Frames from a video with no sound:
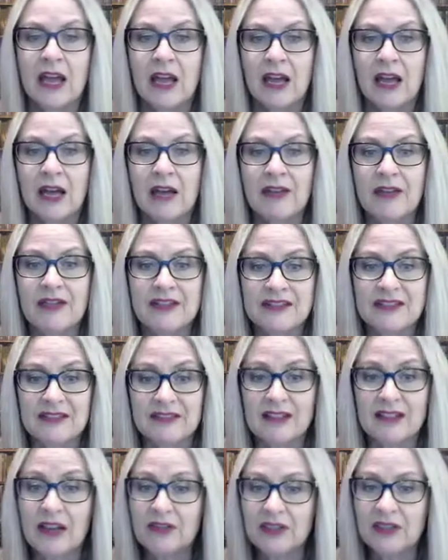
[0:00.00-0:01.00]
There's a
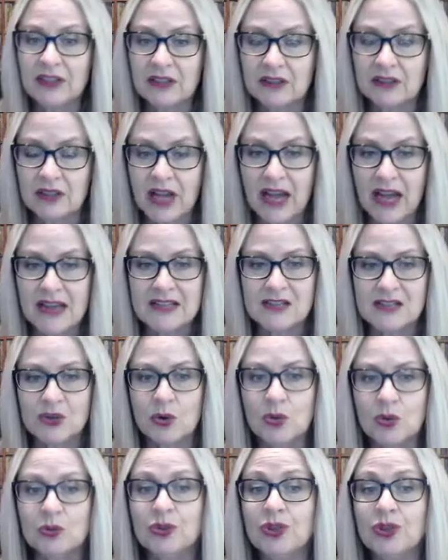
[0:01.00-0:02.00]
lovely little case
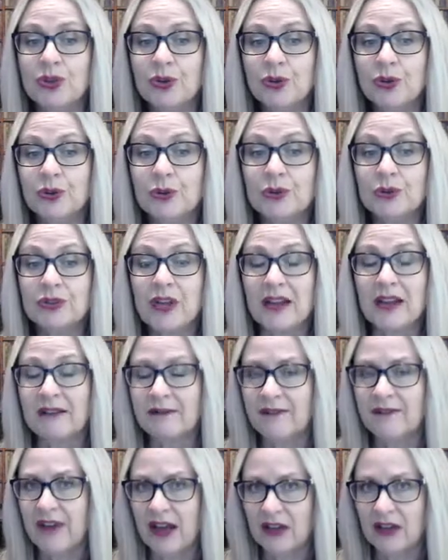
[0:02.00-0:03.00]
called Gould and
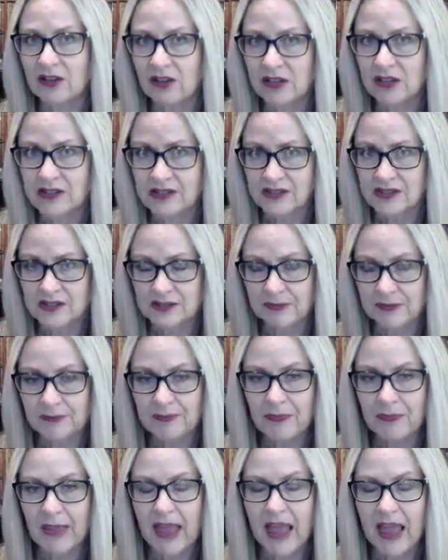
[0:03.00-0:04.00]
Vagelos,
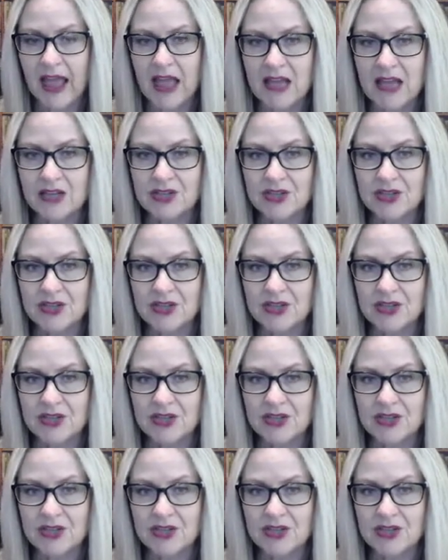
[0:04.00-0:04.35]
and